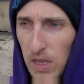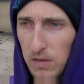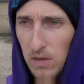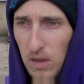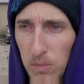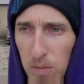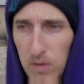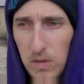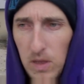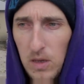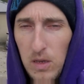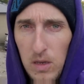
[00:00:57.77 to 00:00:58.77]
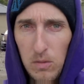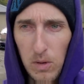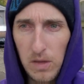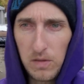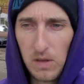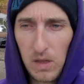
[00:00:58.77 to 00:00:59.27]
next up is the
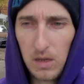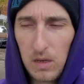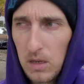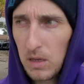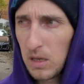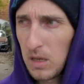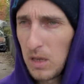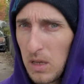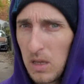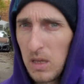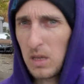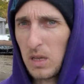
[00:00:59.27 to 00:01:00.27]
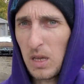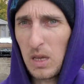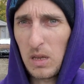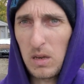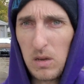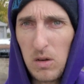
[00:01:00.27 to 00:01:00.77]
Red Sled,
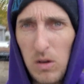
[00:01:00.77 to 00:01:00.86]
and